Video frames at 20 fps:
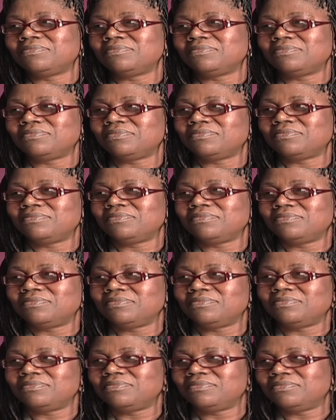a few moments
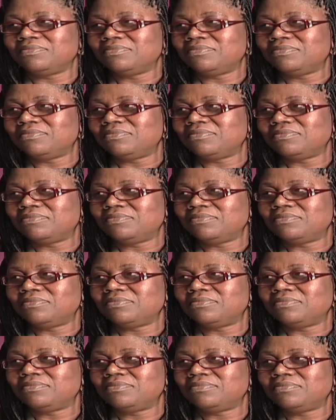and read us some
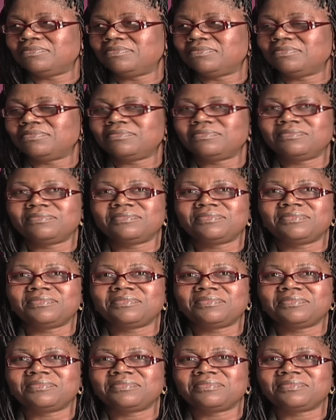of your poetry, I
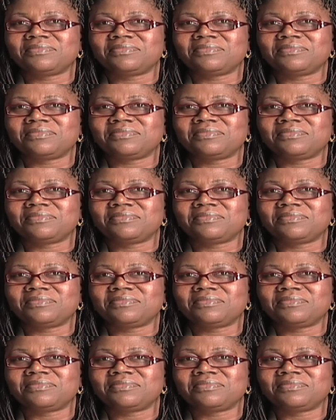think